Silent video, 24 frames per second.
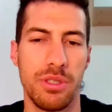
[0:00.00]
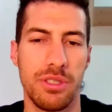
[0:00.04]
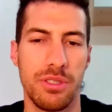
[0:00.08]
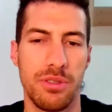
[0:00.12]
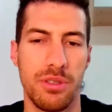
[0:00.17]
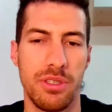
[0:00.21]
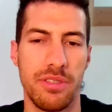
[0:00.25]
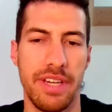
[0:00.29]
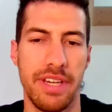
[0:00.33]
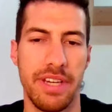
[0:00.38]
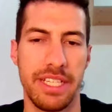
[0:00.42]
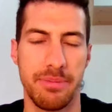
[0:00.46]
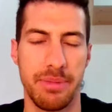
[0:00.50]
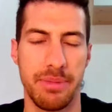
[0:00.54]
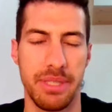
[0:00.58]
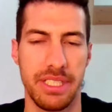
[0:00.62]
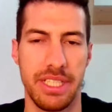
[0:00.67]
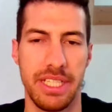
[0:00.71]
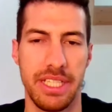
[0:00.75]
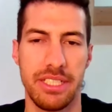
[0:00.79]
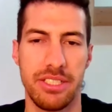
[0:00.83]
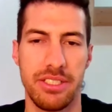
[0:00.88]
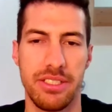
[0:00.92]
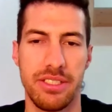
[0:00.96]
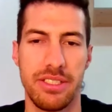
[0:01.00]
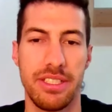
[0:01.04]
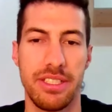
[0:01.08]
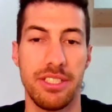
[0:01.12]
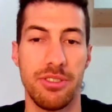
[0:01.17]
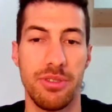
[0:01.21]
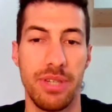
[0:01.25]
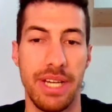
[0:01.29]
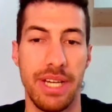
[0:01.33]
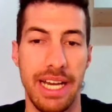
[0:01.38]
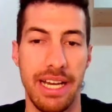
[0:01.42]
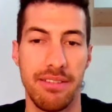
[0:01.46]
What sort of expectations
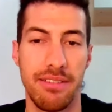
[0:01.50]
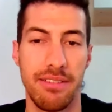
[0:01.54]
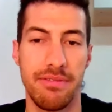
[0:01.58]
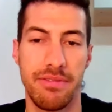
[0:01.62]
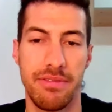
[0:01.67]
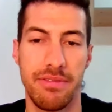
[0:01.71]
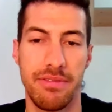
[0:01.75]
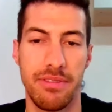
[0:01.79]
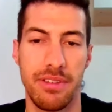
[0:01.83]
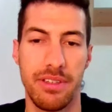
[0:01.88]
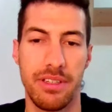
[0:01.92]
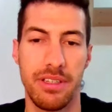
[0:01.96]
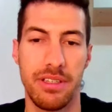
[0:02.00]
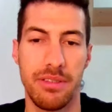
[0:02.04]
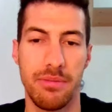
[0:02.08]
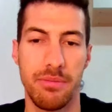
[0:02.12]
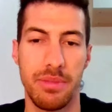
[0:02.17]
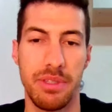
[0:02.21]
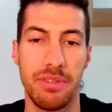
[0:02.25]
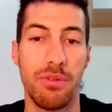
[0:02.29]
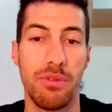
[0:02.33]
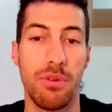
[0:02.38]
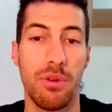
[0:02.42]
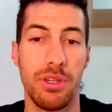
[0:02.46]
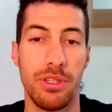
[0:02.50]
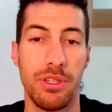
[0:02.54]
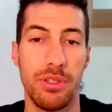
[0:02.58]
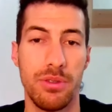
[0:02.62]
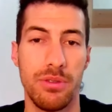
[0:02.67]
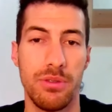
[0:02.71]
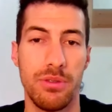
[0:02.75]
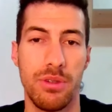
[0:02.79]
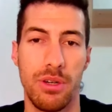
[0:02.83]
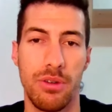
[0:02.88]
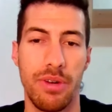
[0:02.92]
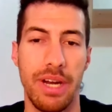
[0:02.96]
did you have before
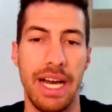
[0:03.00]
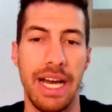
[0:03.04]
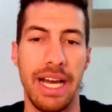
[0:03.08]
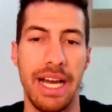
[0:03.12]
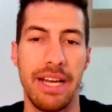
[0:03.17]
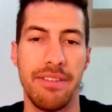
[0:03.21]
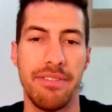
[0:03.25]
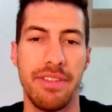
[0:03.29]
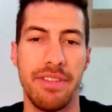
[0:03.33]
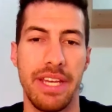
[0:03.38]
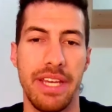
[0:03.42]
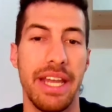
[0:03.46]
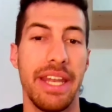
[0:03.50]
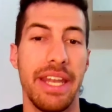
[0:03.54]
you arrived?